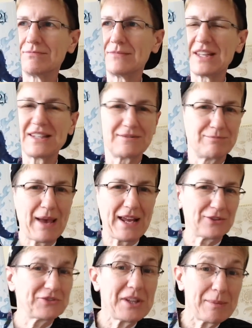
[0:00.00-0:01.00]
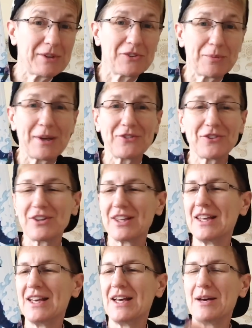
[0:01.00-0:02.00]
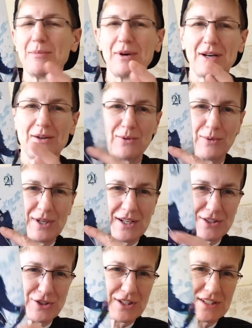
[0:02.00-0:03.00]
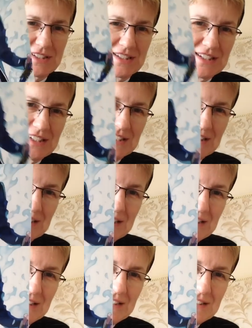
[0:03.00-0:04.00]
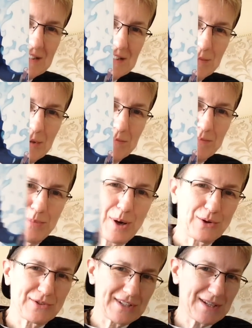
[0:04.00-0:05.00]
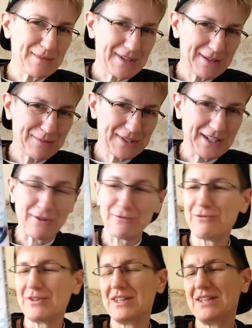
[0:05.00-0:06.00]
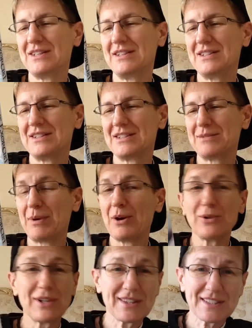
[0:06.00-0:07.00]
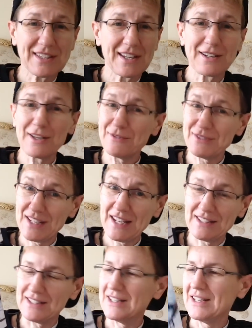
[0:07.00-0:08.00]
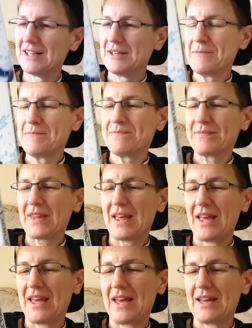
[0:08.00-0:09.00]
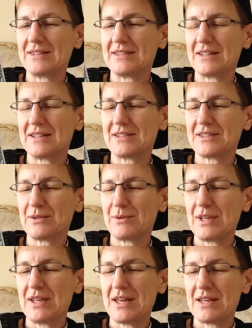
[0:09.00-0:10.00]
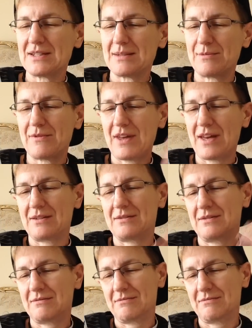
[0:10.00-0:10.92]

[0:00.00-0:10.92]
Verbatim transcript: they battle demons, basically. But Rin, as you can see, is a bit part demon himself. He is apparently the son of Satan. And uh, so he has some of that